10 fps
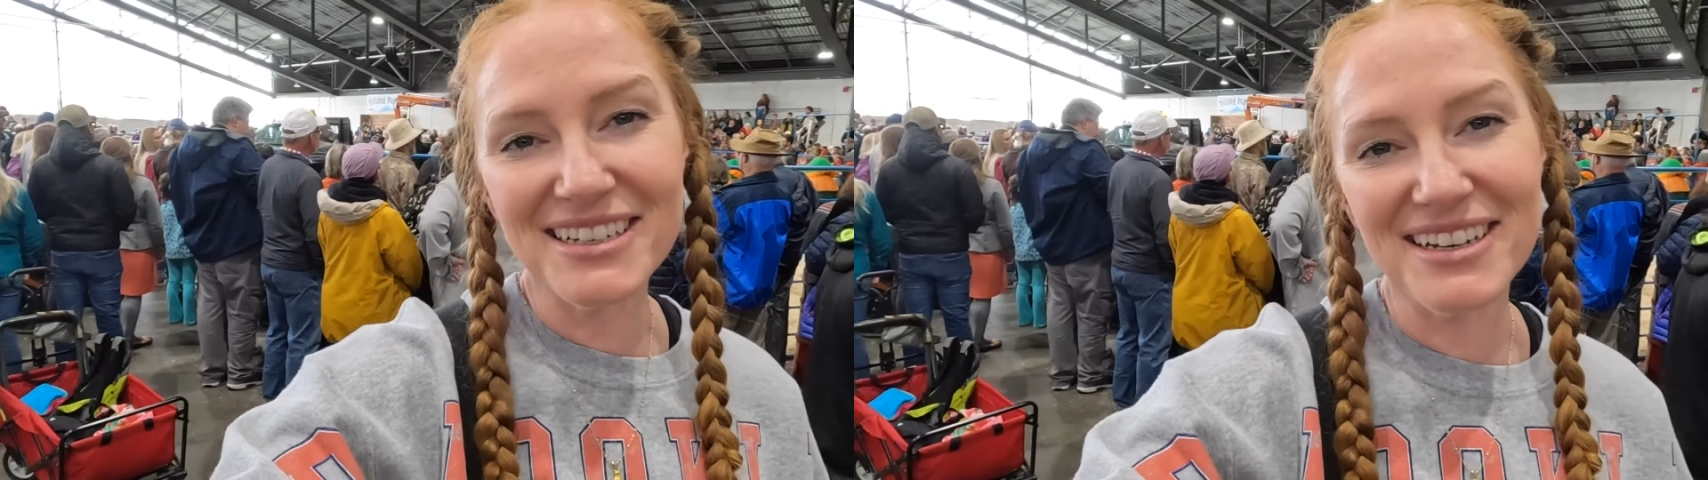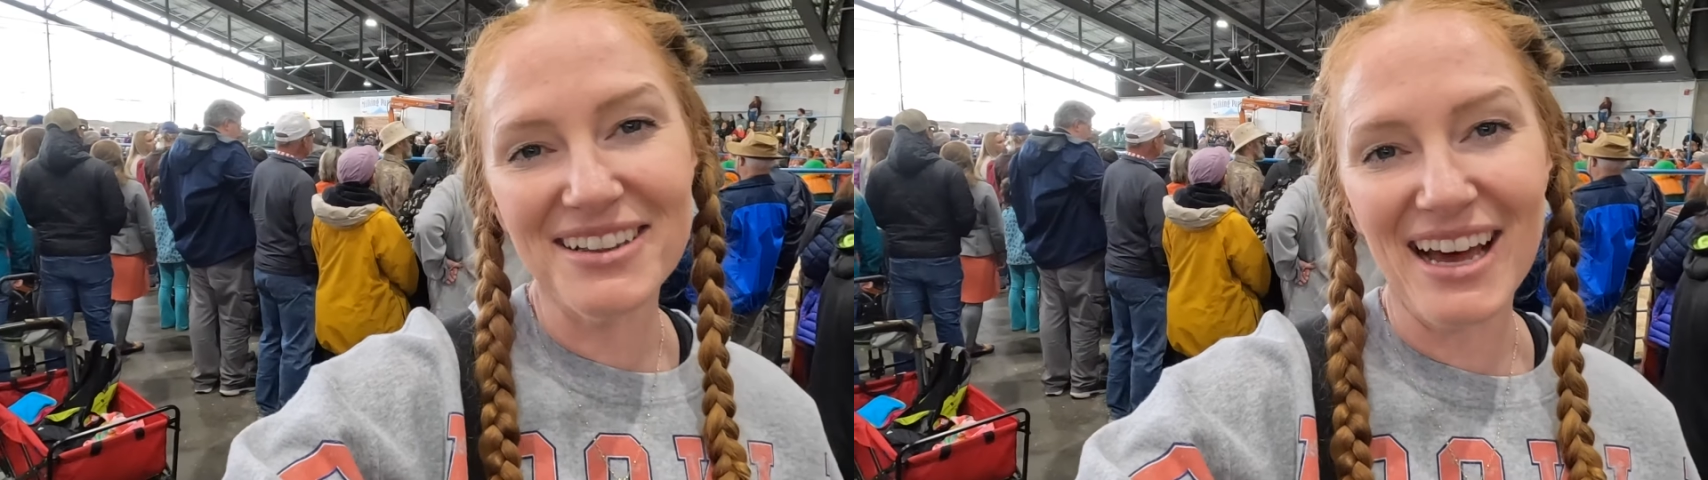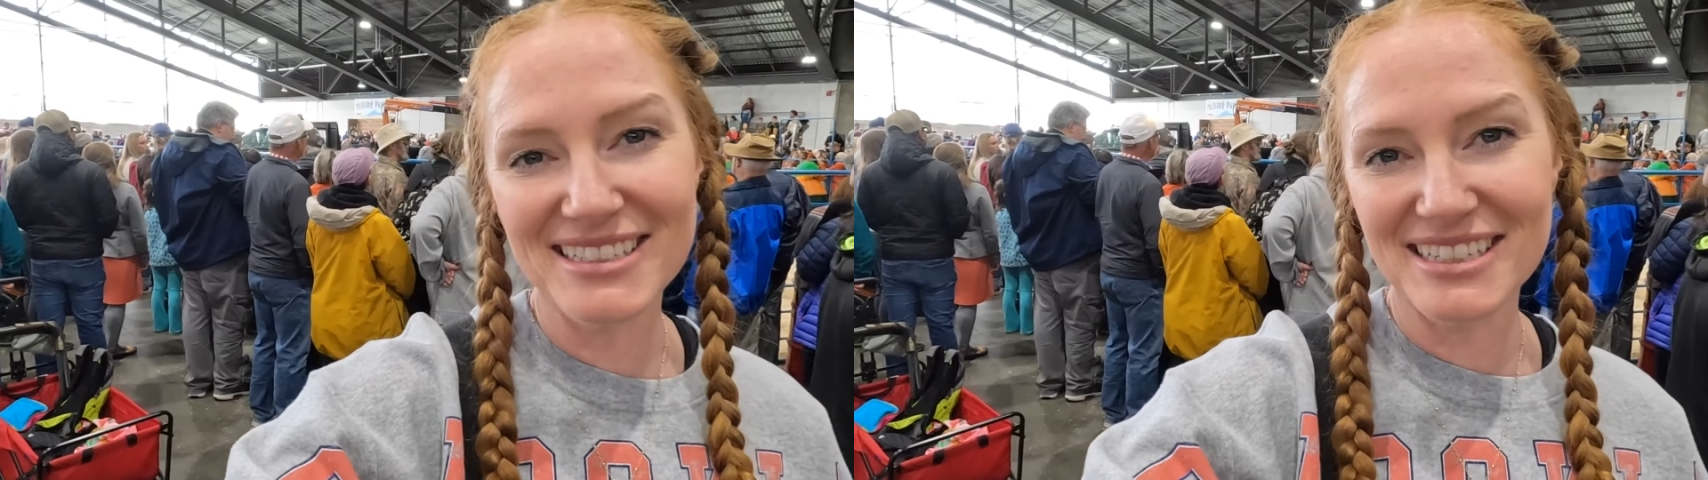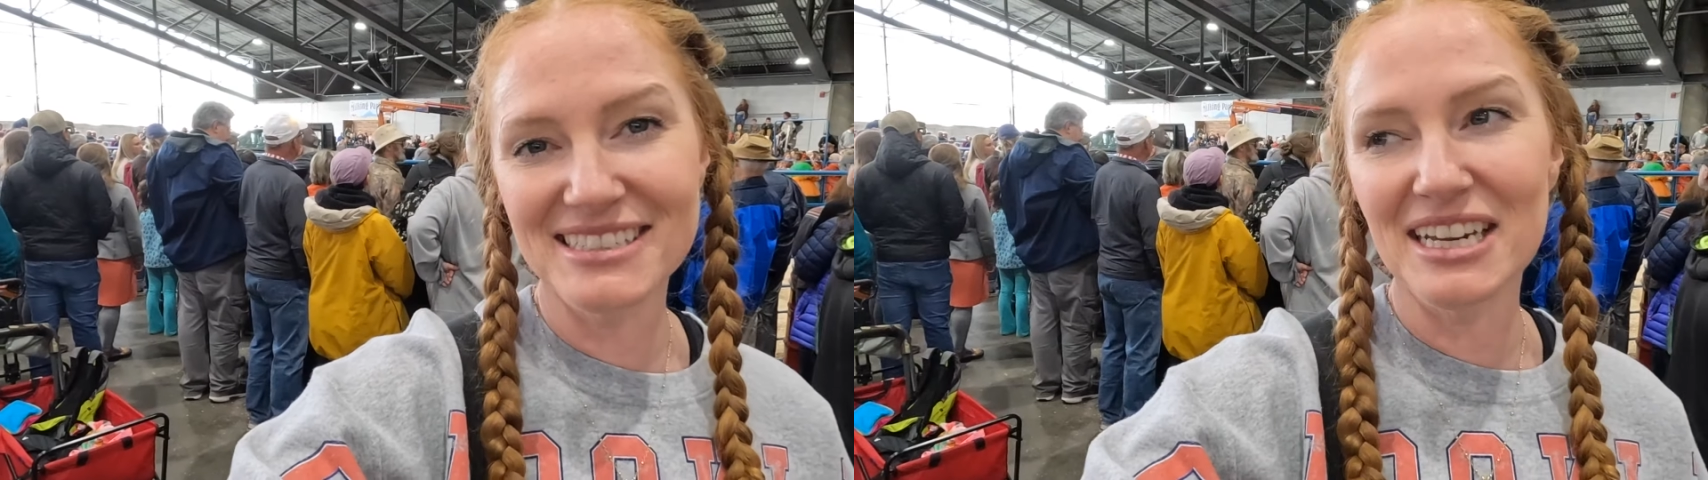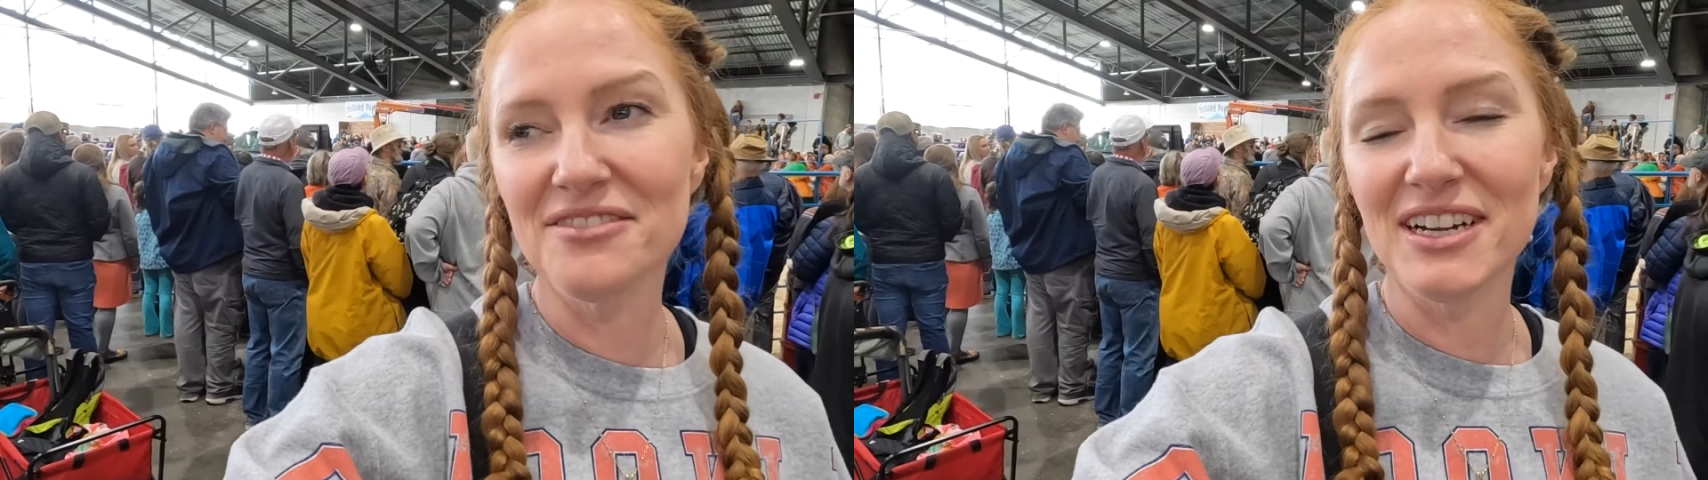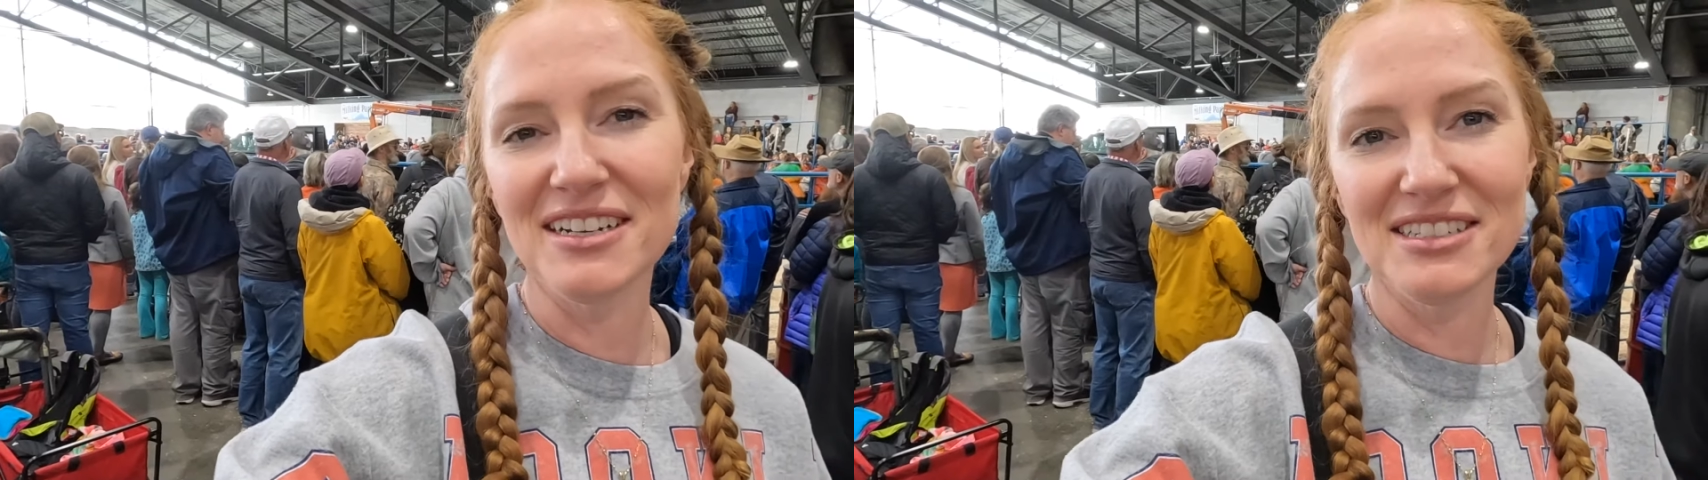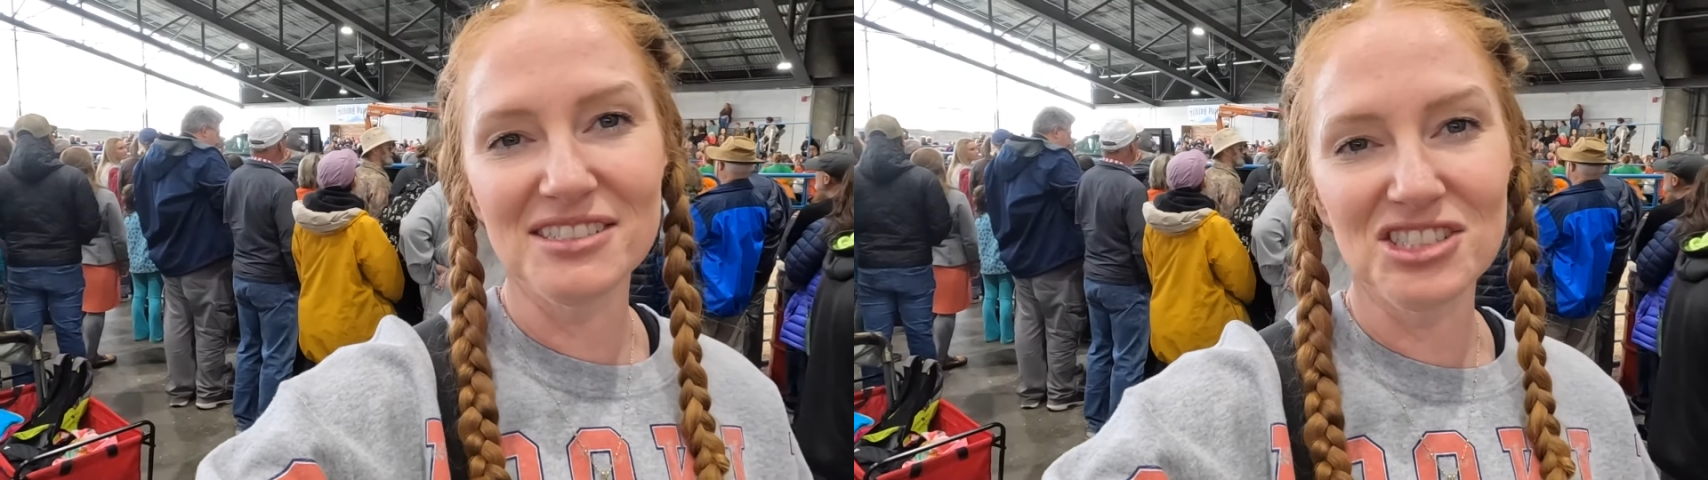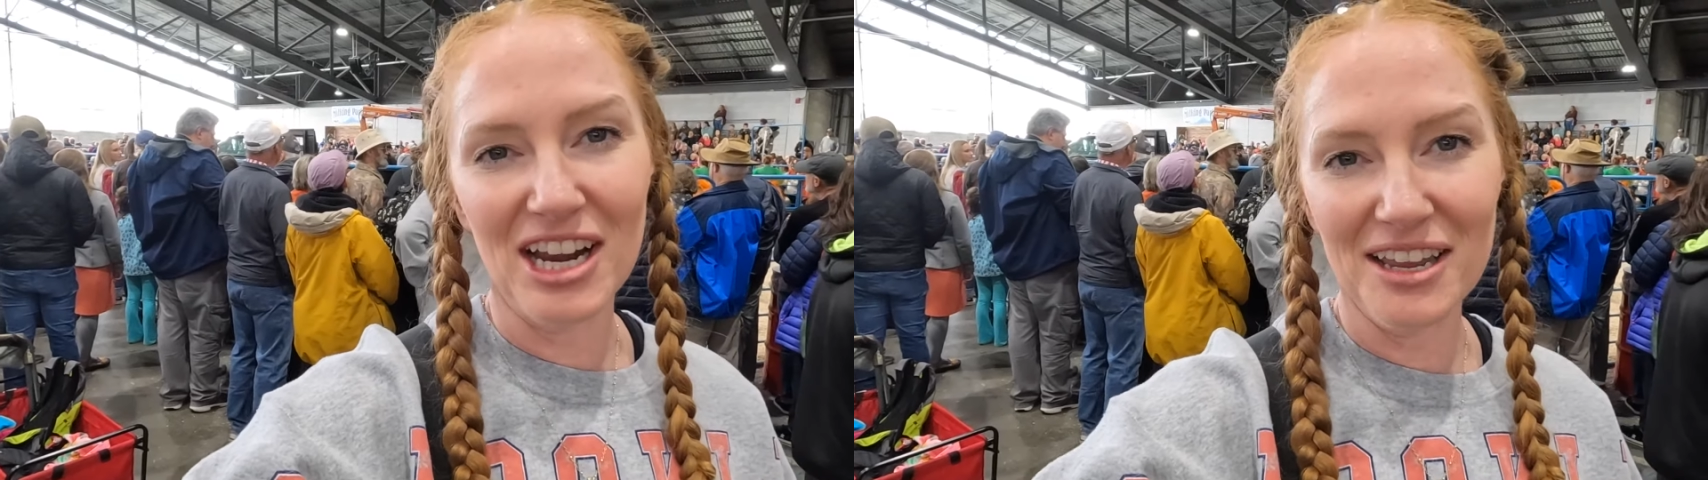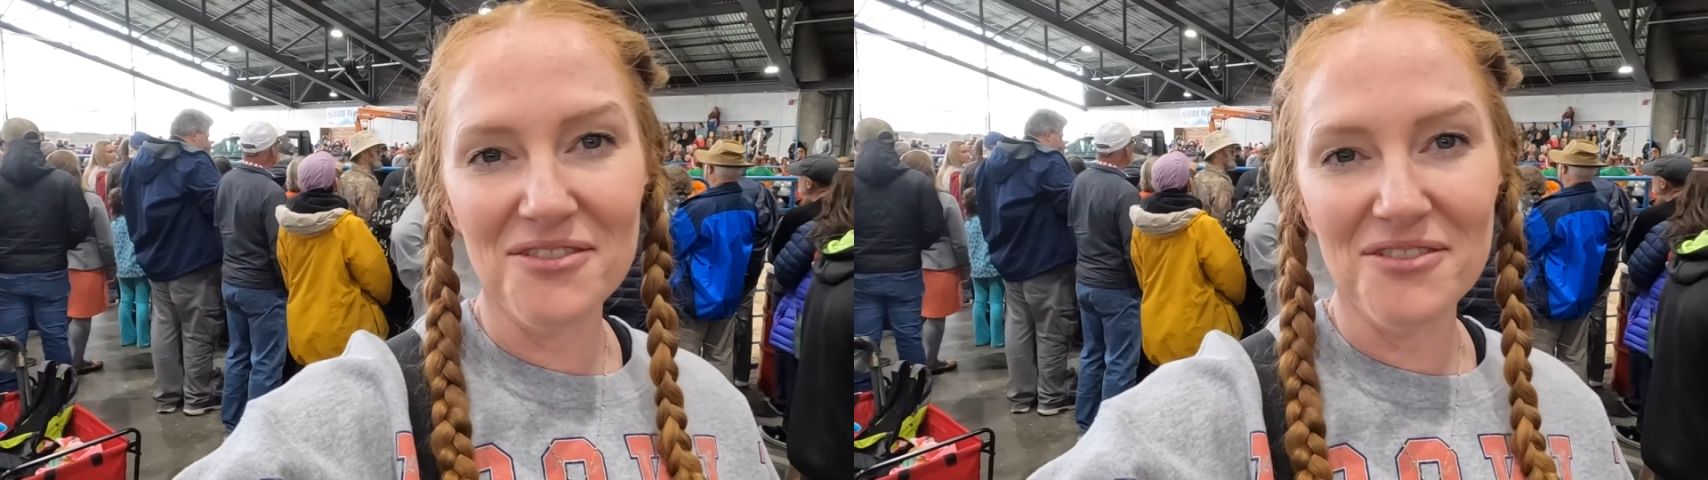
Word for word: Alaska State Fair does giant